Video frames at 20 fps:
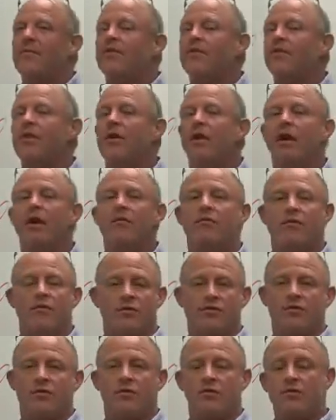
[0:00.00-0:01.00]
Love
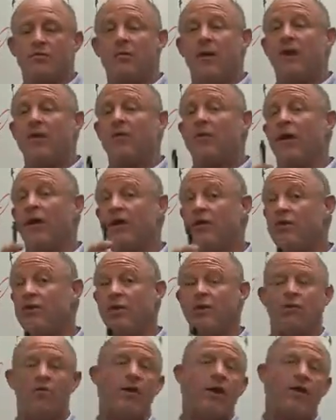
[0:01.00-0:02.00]
these worlds. By the way,
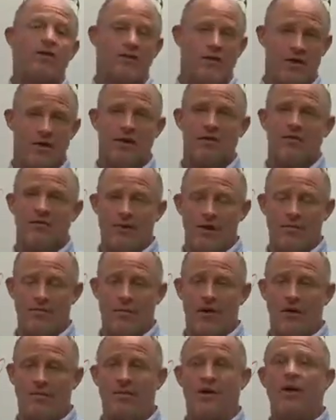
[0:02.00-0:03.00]
don't write the contract,
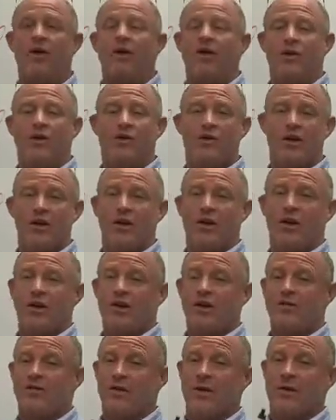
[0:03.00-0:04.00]
baby. You're going to
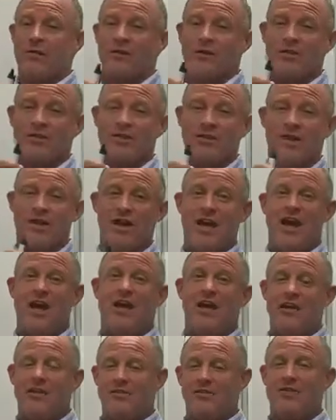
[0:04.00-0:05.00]
get there, but you
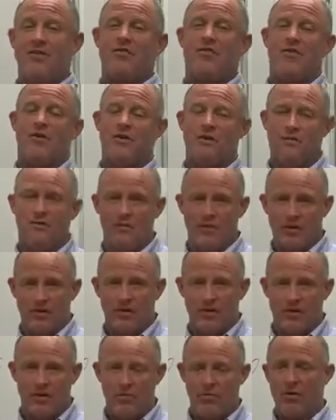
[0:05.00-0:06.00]
can't get there if you don't feed
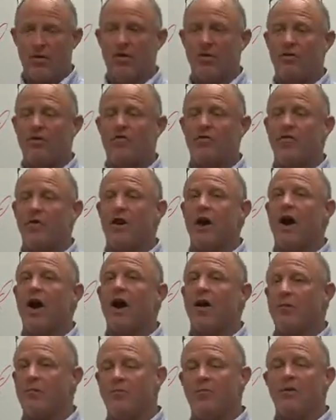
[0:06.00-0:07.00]
the whole meal. You've
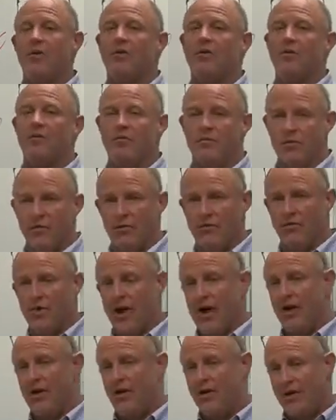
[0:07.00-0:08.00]
got to build the full value.